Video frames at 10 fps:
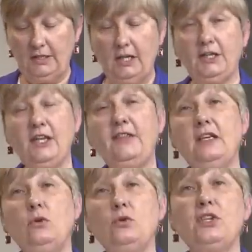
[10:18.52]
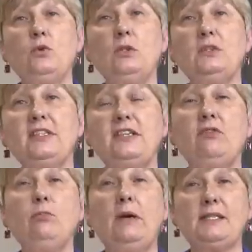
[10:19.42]
and I think also we'll see
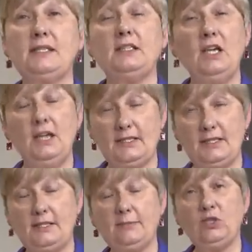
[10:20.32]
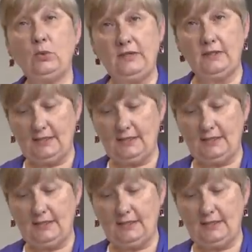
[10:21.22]
robust alliances between the